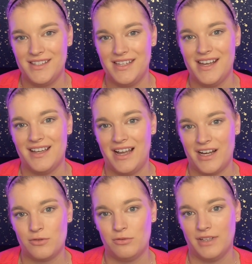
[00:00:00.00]
seeing an
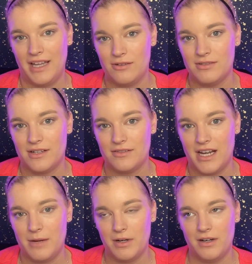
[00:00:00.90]
actual countdown
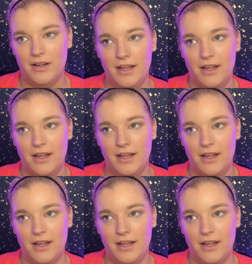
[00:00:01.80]
timer.